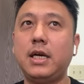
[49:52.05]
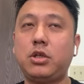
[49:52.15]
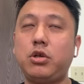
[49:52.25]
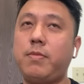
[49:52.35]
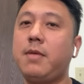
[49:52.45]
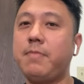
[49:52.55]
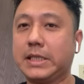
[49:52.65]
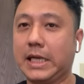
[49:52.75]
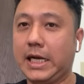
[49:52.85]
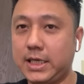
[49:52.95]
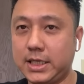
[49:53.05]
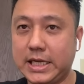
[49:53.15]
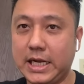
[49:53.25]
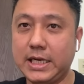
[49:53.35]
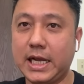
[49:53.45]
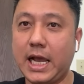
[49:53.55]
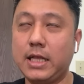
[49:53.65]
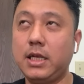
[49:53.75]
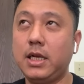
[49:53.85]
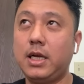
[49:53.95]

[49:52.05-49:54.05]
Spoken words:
too many misunderstanding, and